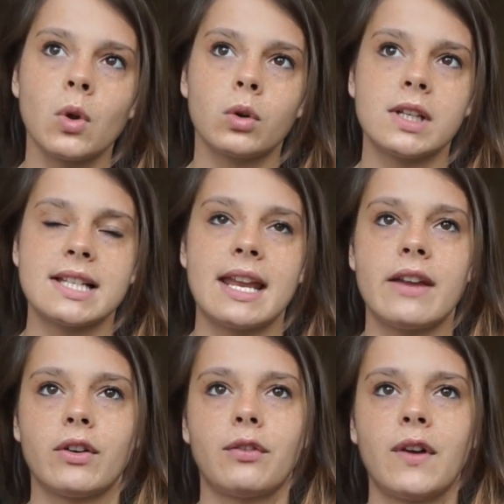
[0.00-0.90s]
or at least I
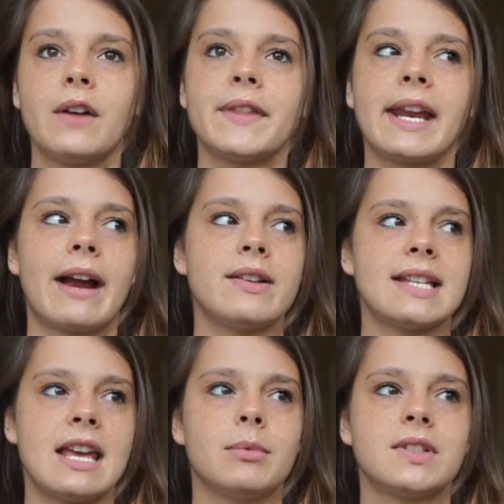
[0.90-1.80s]
never felt that like I
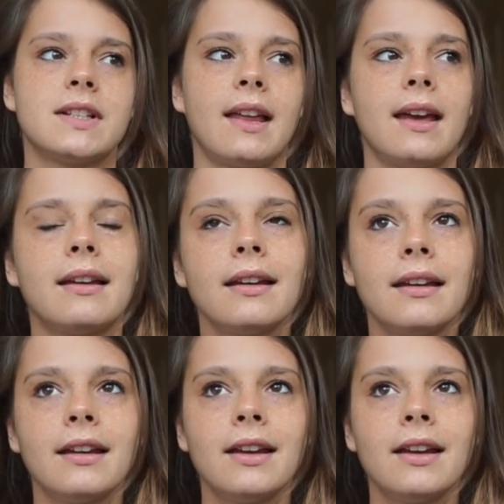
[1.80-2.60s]
was able to like